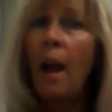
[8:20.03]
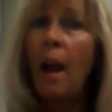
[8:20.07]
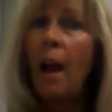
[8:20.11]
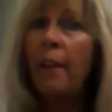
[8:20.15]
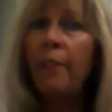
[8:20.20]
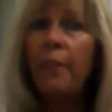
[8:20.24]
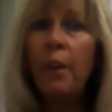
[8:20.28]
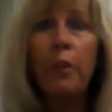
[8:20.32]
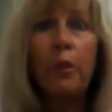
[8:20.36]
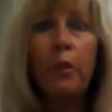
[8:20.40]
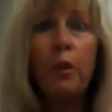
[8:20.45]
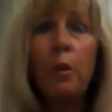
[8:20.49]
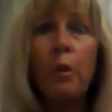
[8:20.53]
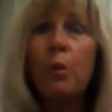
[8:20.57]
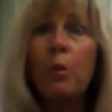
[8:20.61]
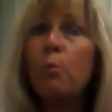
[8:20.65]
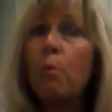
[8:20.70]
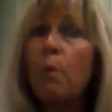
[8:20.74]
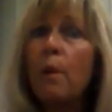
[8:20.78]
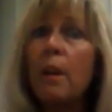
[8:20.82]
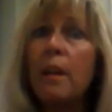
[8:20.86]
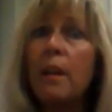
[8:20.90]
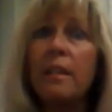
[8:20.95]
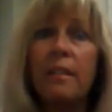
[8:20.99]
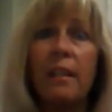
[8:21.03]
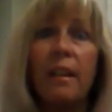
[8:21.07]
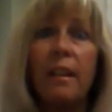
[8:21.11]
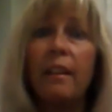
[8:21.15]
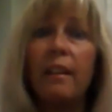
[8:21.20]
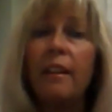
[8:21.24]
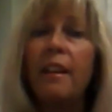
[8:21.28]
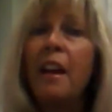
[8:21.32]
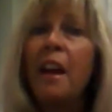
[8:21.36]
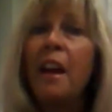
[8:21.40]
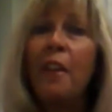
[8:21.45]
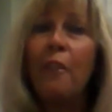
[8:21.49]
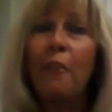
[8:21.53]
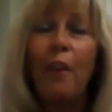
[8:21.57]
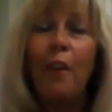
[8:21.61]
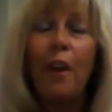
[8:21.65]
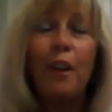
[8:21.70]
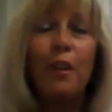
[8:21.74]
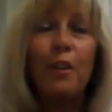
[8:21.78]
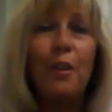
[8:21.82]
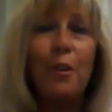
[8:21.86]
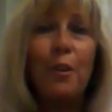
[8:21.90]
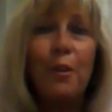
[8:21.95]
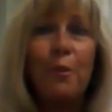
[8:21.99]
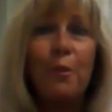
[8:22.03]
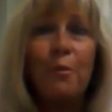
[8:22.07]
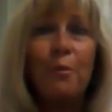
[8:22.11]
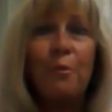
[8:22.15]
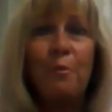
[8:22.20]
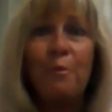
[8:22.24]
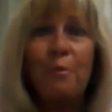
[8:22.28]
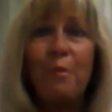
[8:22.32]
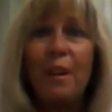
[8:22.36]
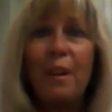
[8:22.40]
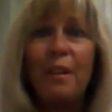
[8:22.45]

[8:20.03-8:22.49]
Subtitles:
And the third reason that you